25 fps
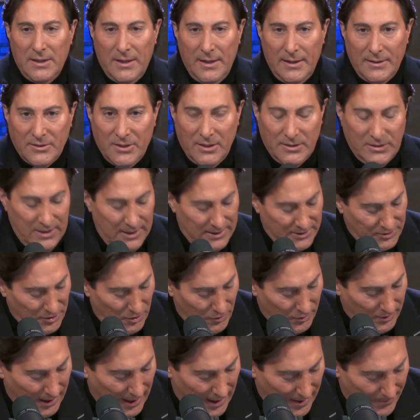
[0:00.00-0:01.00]
DHS has
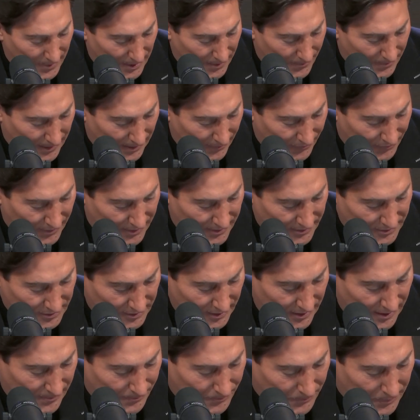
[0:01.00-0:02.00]
no comment about
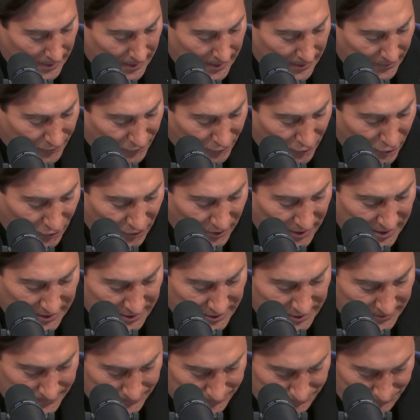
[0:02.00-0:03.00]
this. But the truth
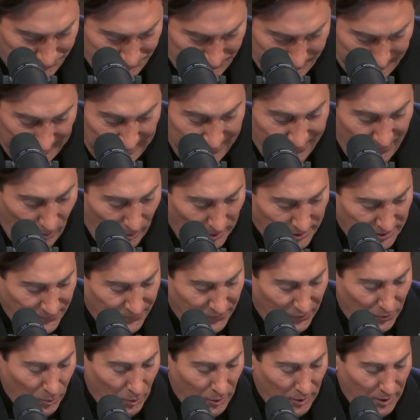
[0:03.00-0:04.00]
is, if it
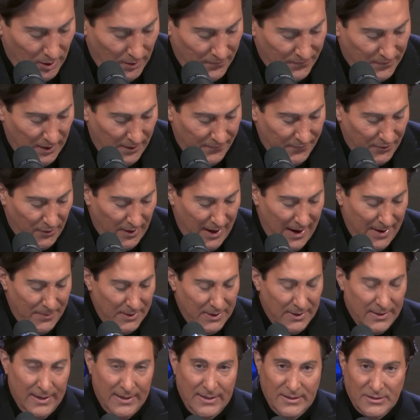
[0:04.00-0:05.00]
wasn't for the work of Governor
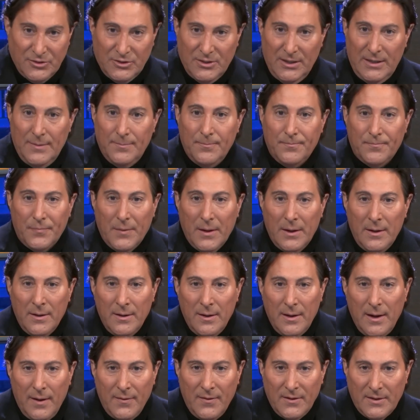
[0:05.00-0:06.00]
Abbott and his team
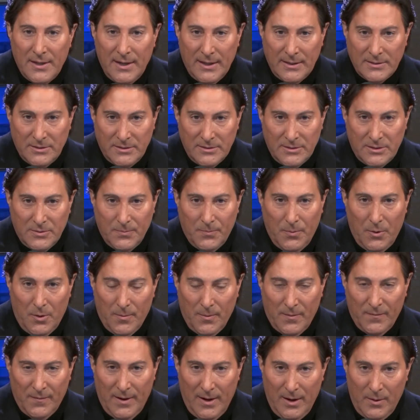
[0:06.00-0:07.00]
and the Texas
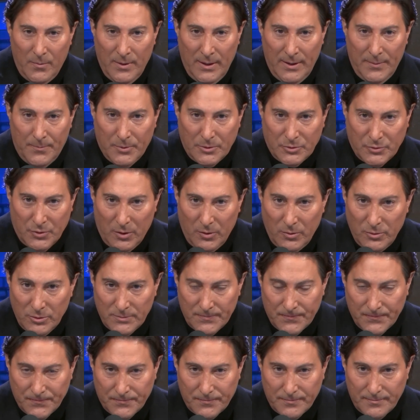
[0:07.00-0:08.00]
Department of Highway
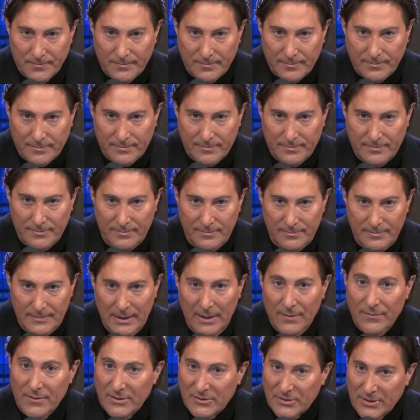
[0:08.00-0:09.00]
Patrols,
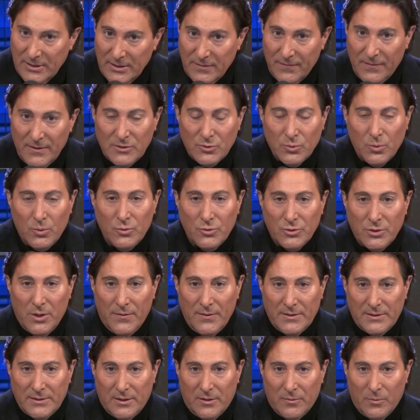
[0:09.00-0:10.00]
this individual who's
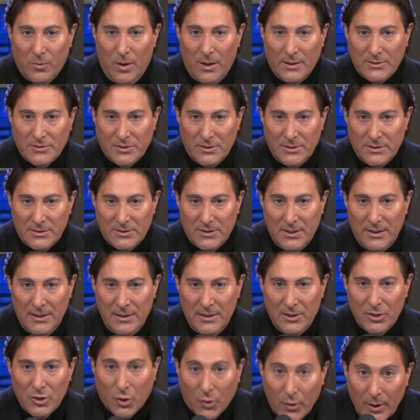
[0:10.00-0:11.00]
on the terror watch list,
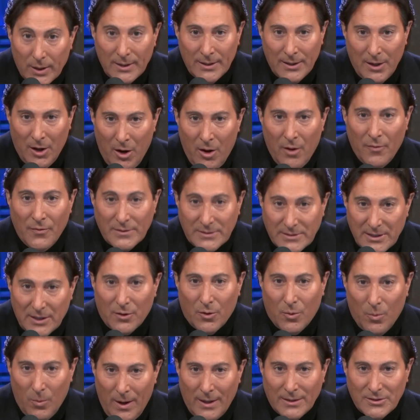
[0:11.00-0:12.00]
currently on the
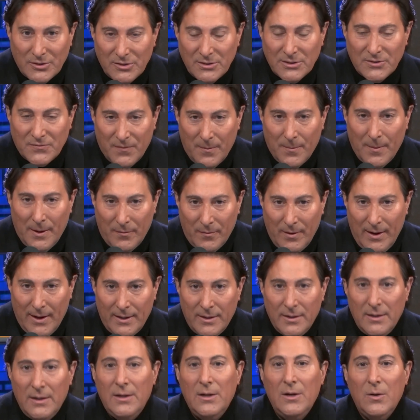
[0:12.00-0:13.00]
terror watch list from
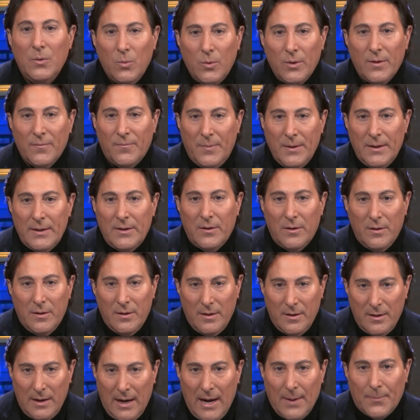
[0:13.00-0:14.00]
Iran, would have been
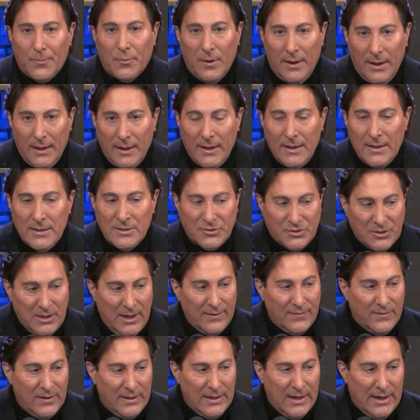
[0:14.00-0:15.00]
operating
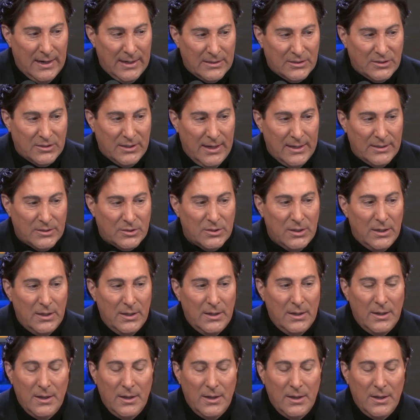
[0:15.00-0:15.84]
inside the United States.